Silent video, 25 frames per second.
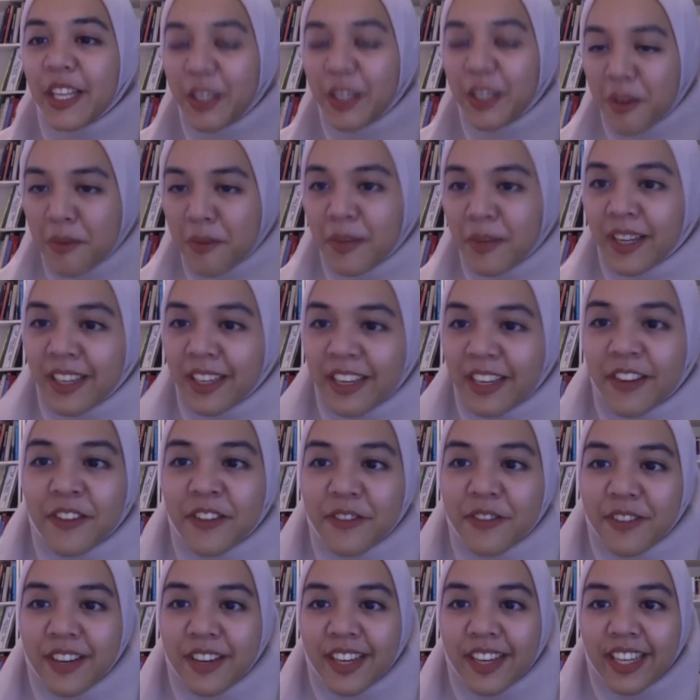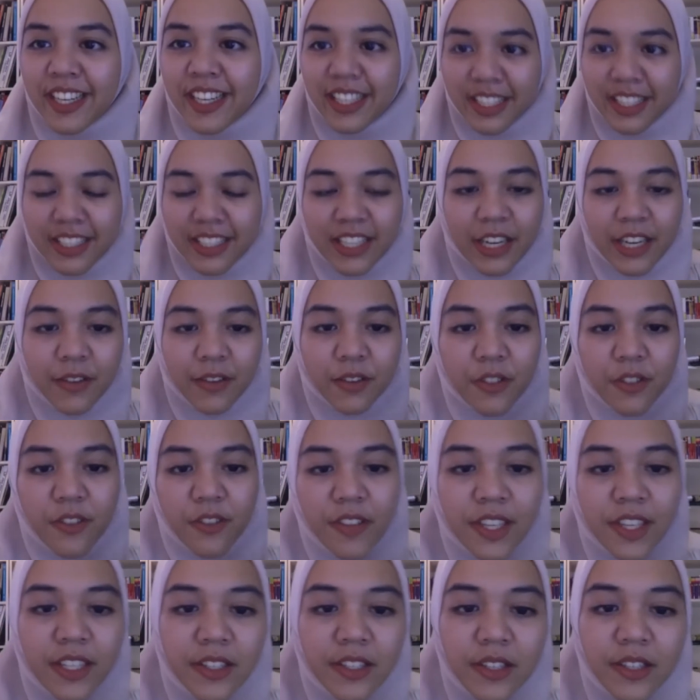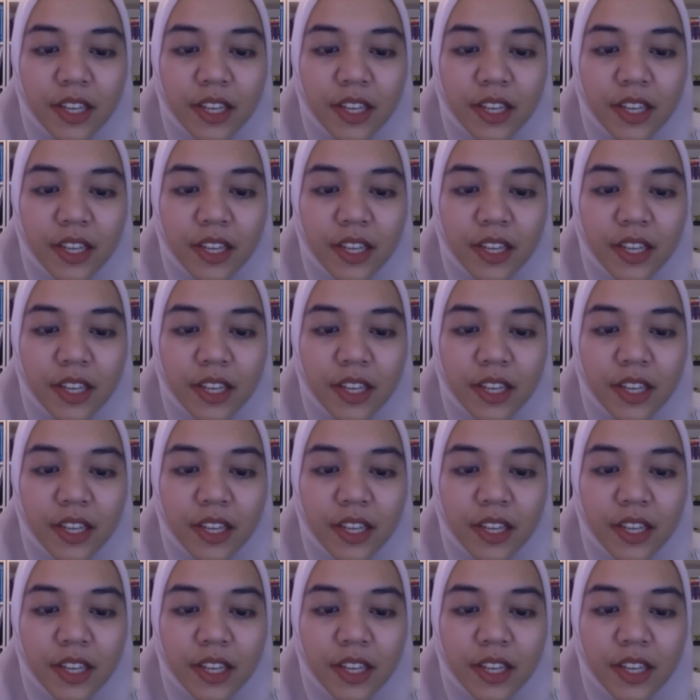you may clarify uh, after yeah. this.